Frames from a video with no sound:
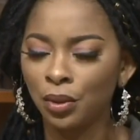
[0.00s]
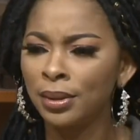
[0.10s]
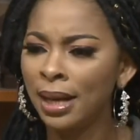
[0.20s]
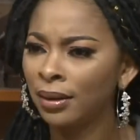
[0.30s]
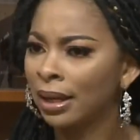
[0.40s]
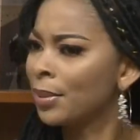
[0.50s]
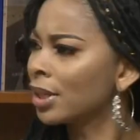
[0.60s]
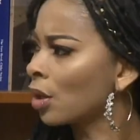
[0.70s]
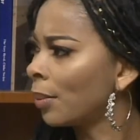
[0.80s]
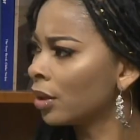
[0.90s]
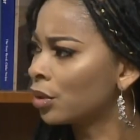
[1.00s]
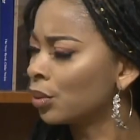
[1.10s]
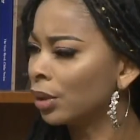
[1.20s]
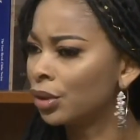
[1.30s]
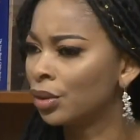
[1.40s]
So now Kemi has come out
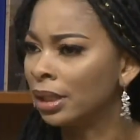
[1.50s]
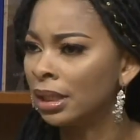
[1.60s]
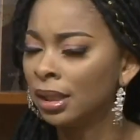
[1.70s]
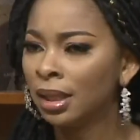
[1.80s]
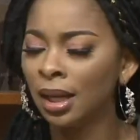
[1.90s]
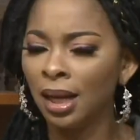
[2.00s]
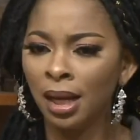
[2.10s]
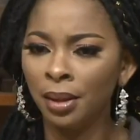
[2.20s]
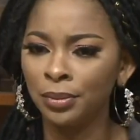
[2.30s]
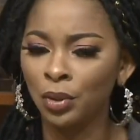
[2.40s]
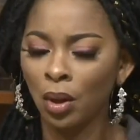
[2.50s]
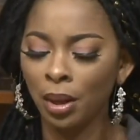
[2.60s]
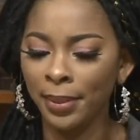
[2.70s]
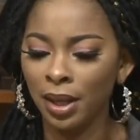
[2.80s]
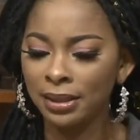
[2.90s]
to literally
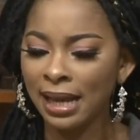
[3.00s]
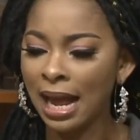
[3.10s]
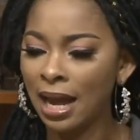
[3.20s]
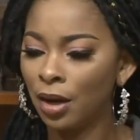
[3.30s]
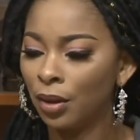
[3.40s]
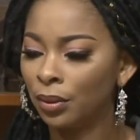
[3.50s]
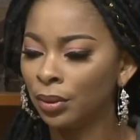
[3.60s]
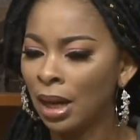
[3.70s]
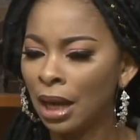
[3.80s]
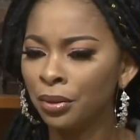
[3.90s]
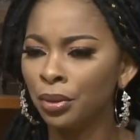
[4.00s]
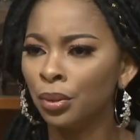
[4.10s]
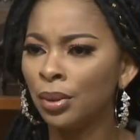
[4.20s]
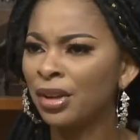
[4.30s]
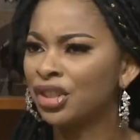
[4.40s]
talk about how, I don't
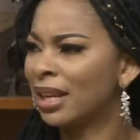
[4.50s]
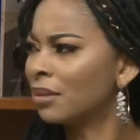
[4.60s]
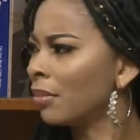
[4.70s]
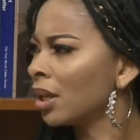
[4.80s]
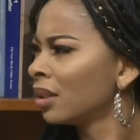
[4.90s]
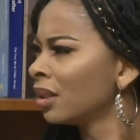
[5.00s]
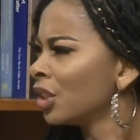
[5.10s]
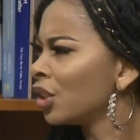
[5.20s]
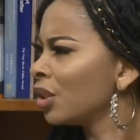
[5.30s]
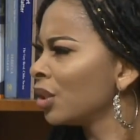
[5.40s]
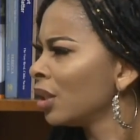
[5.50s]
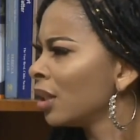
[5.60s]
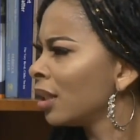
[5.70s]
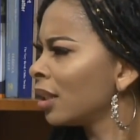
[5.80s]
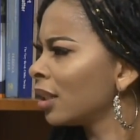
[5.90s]
know, how she I think
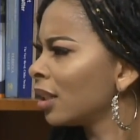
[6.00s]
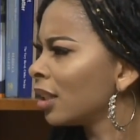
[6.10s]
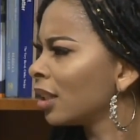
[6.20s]
she says